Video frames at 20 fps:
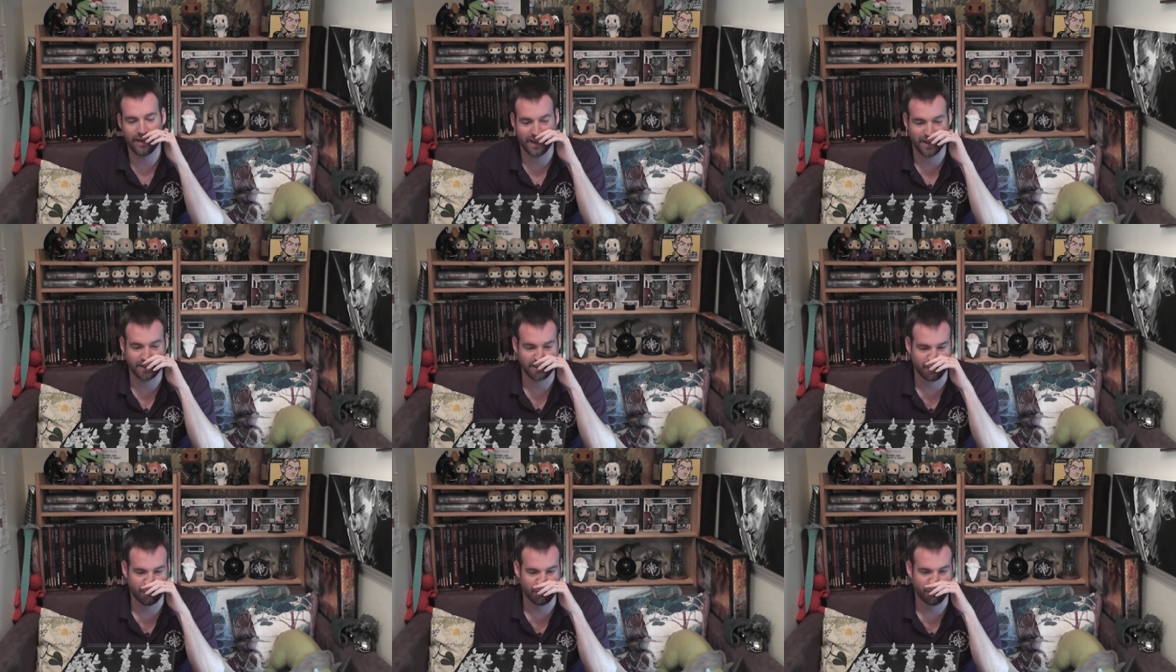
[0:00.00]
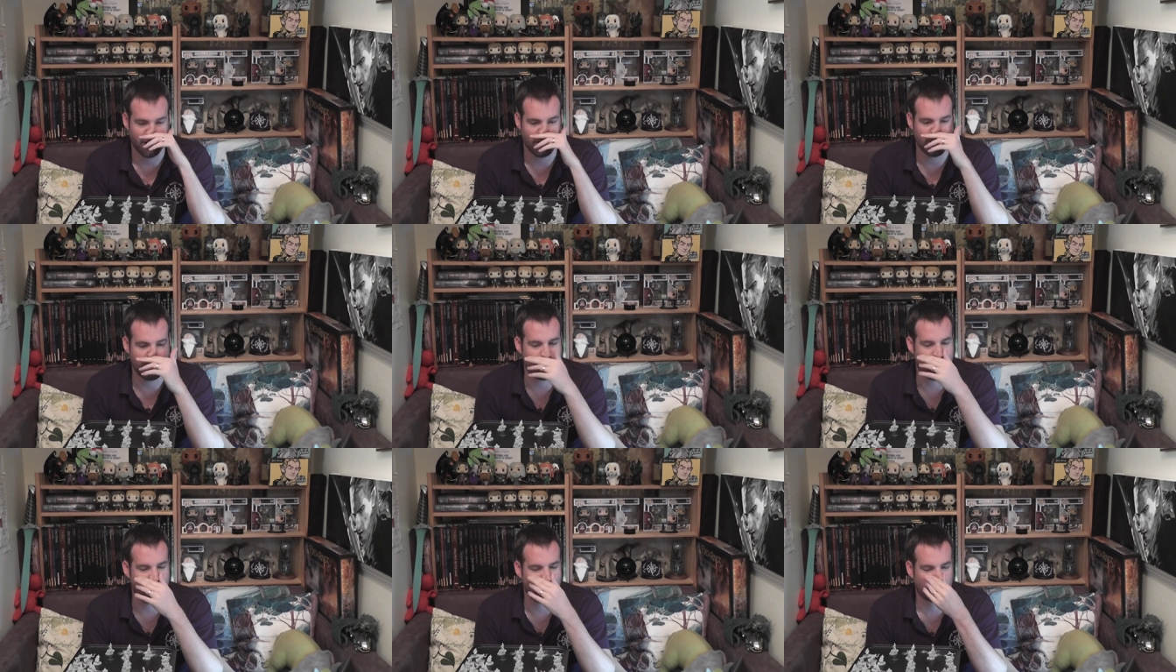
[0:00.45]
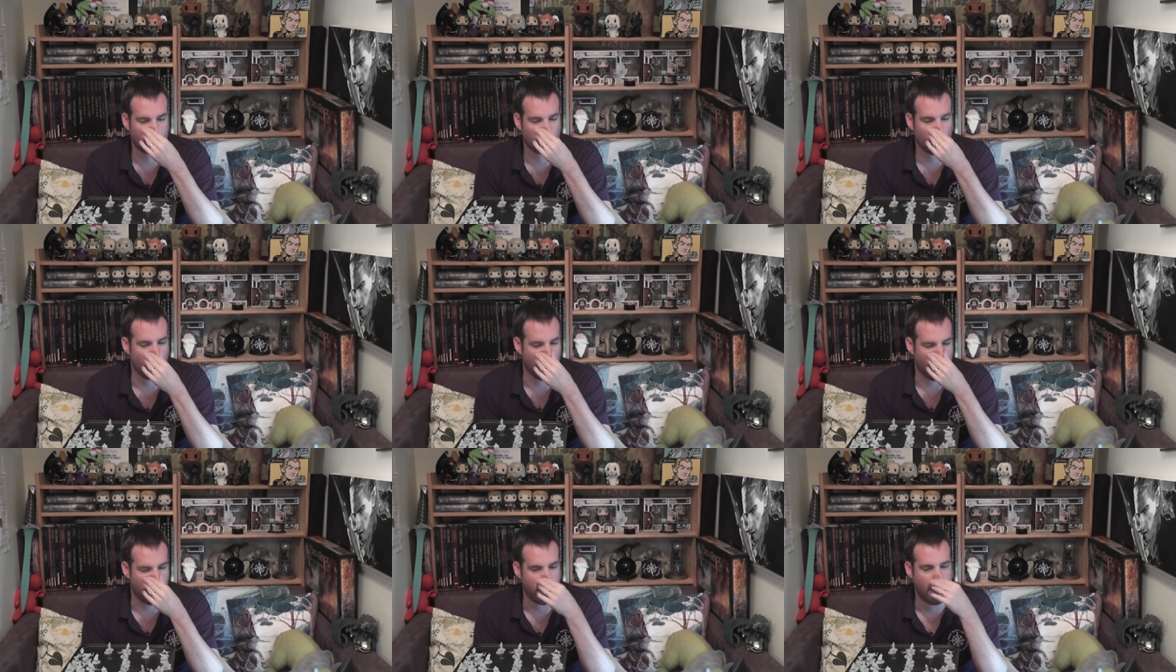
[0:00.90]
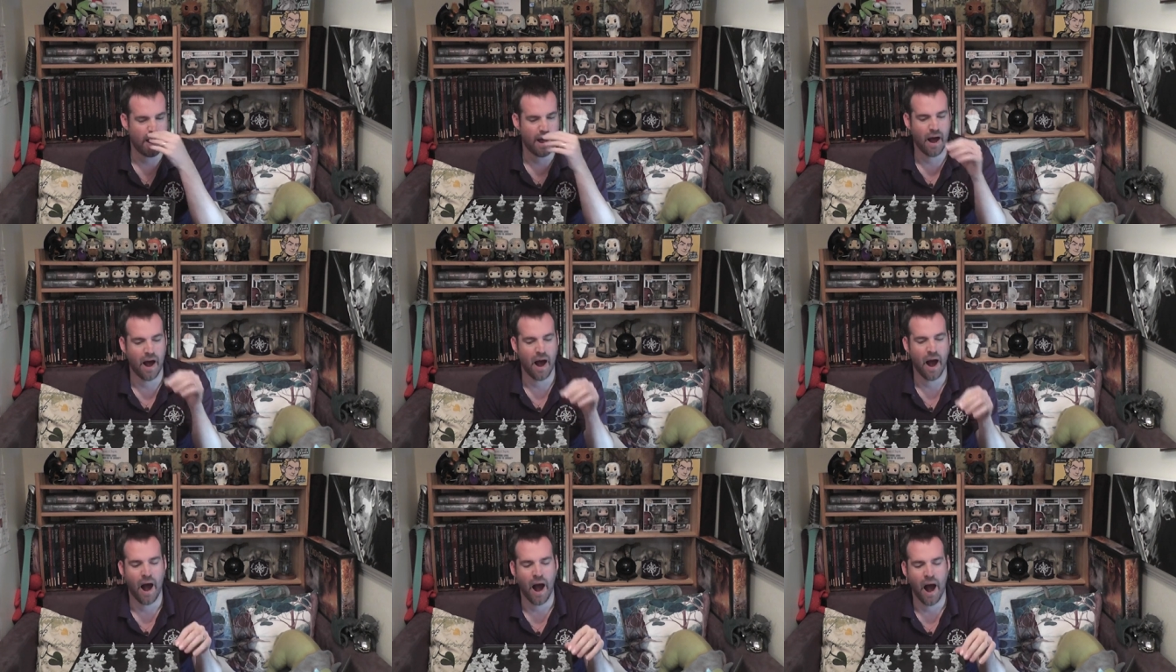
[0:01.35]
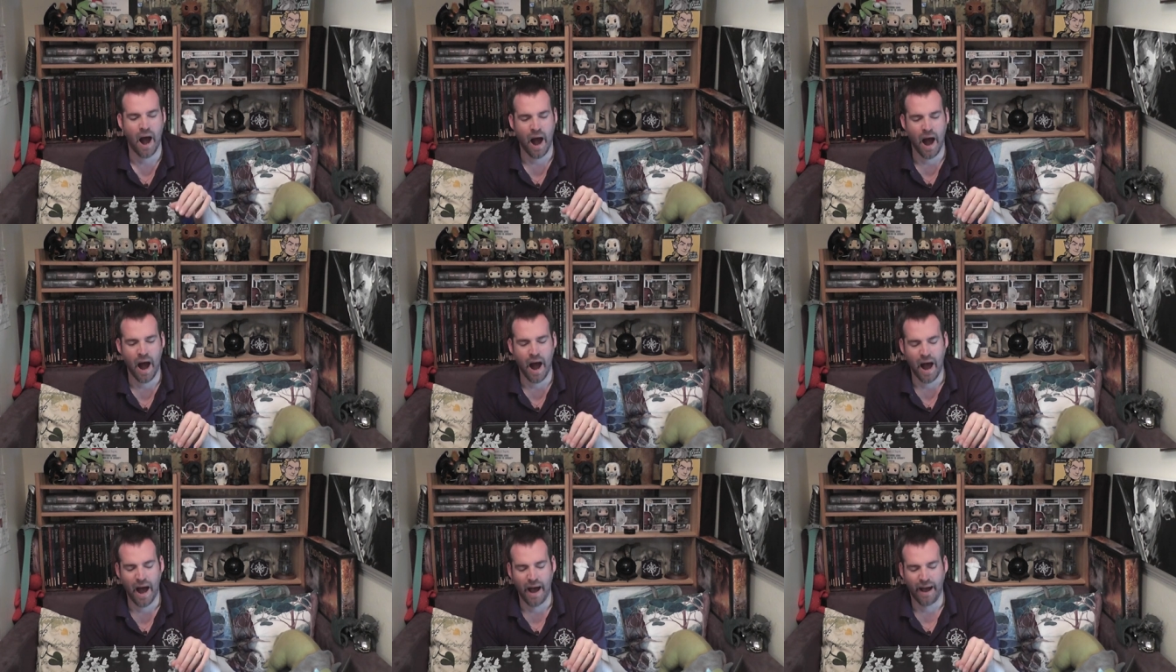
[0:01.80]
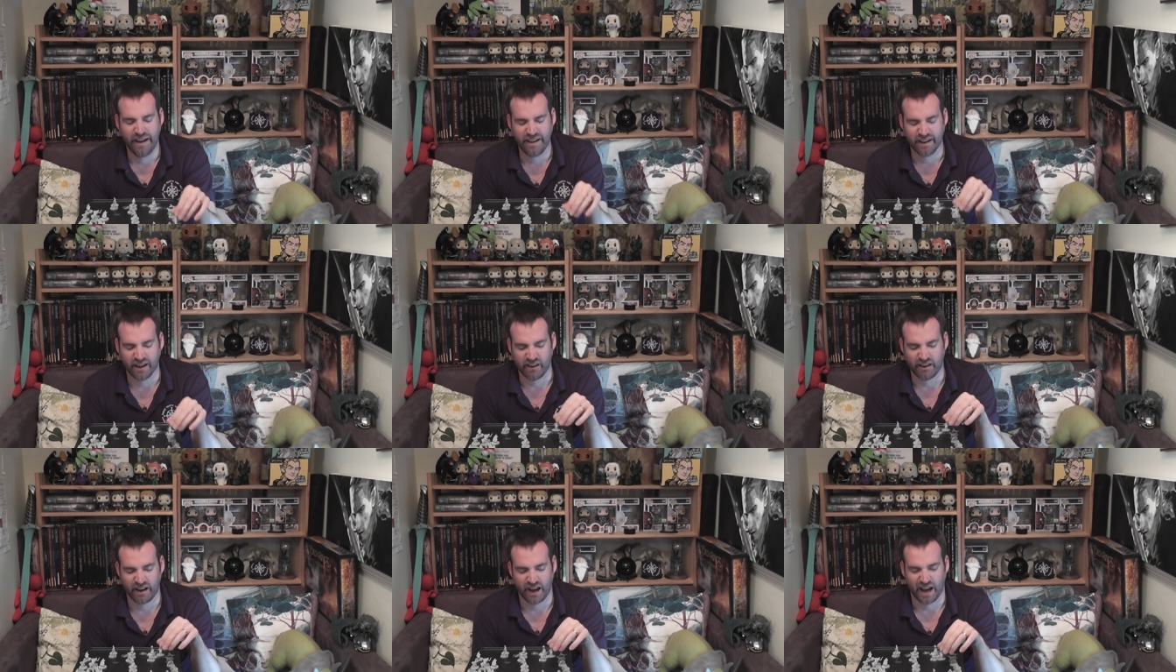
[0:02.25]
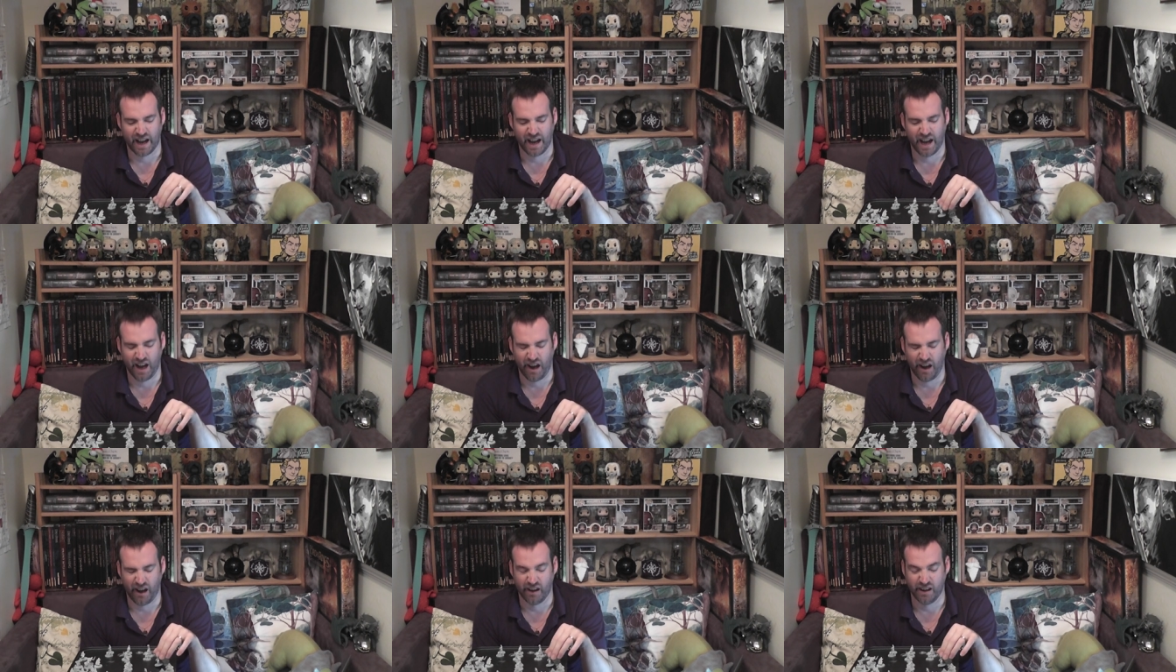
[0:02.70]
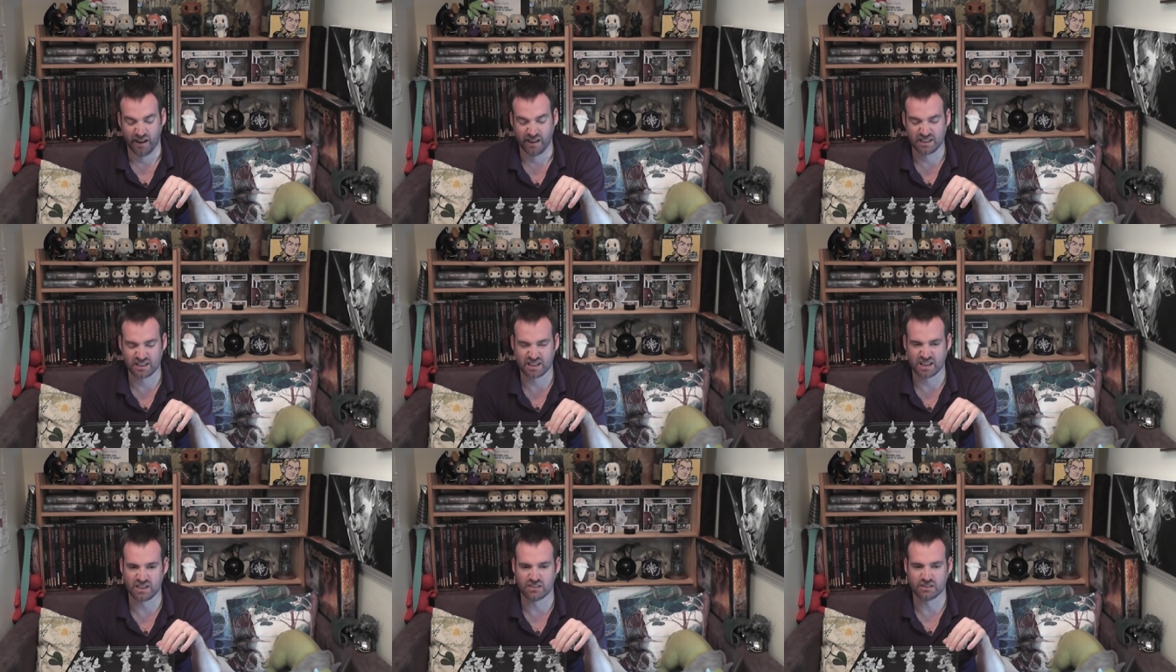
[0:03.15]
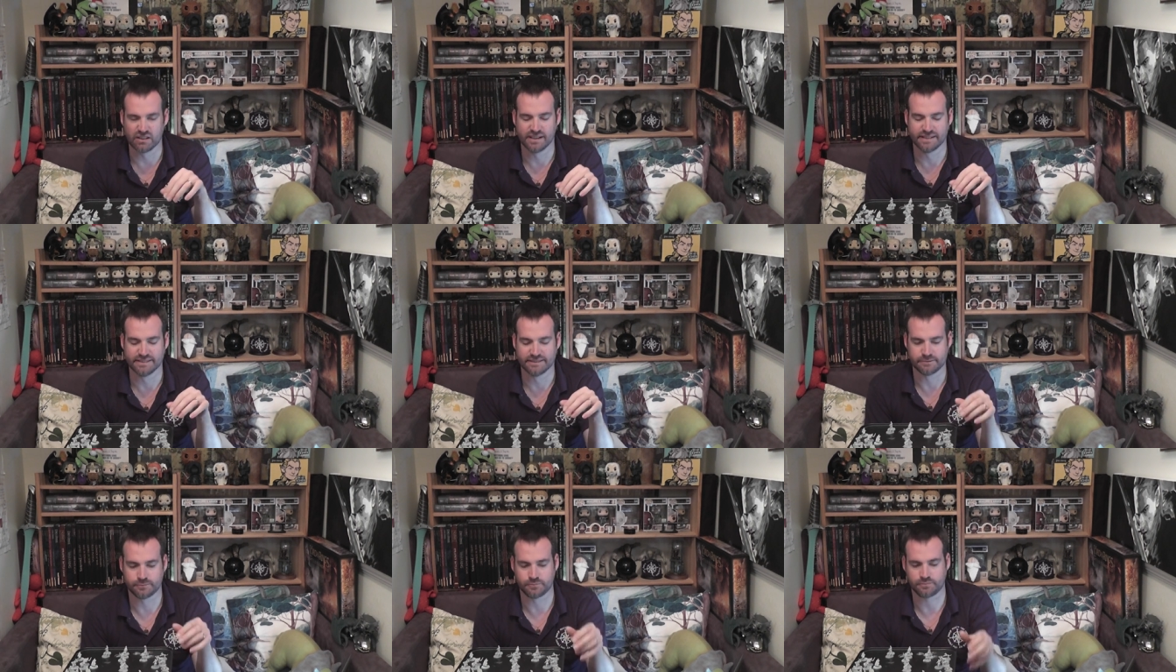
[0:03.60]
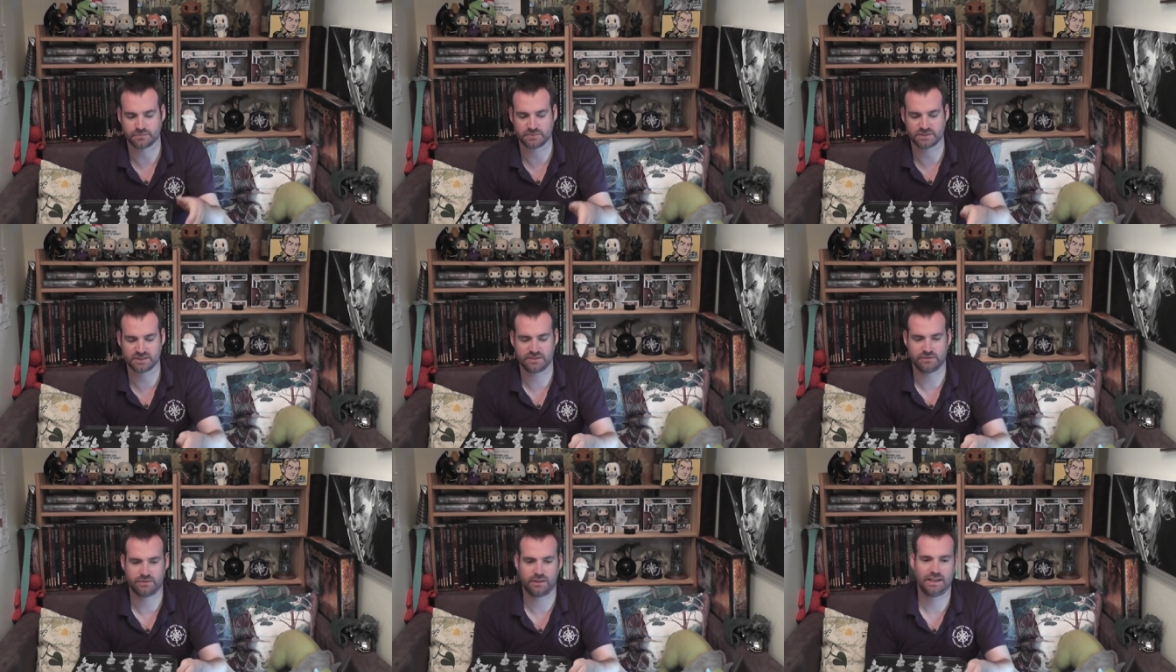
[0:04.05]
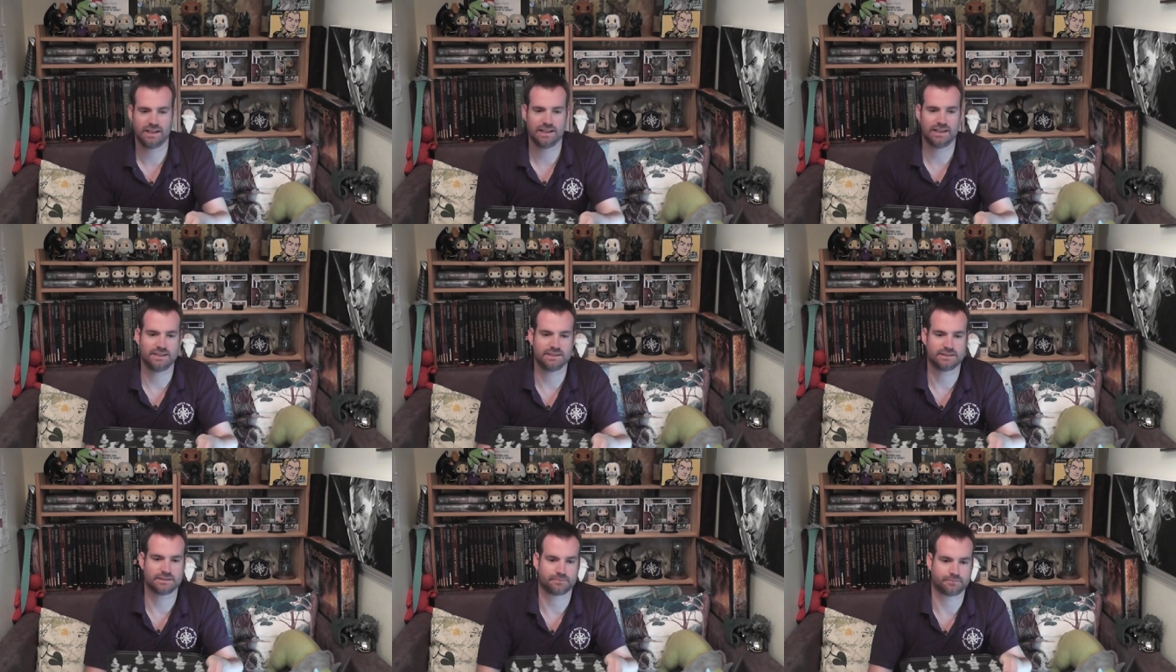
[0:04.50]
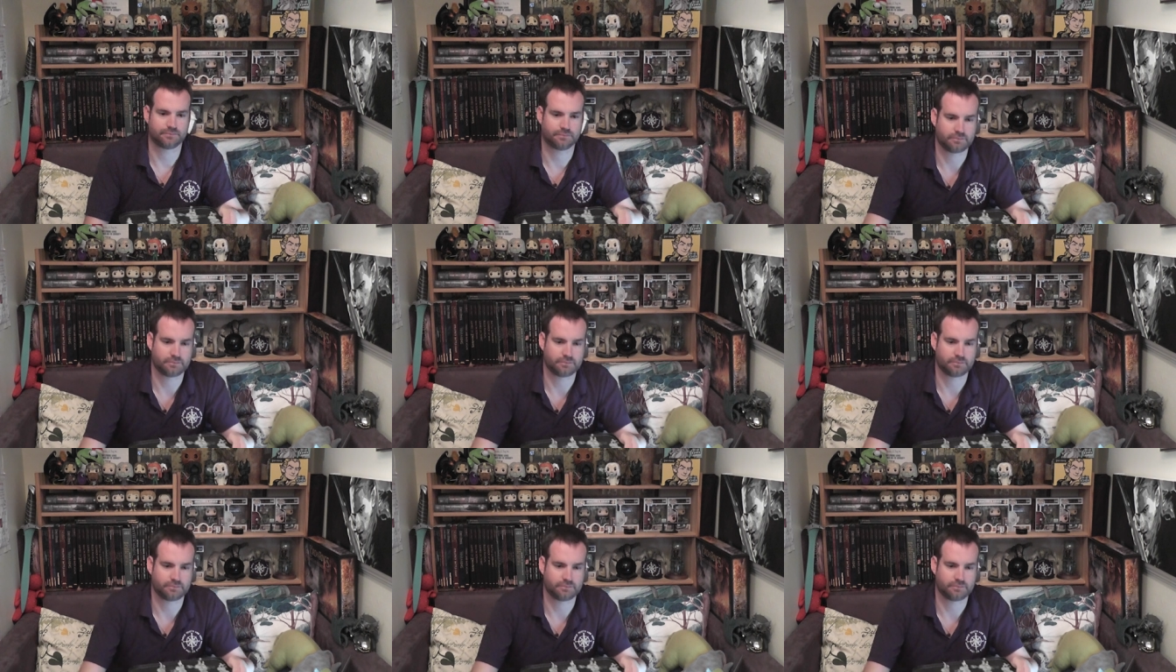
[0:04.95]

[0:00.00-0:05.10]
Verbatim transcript: yeah, so Farmer Maggot won. Okay, excuse me. It's very late.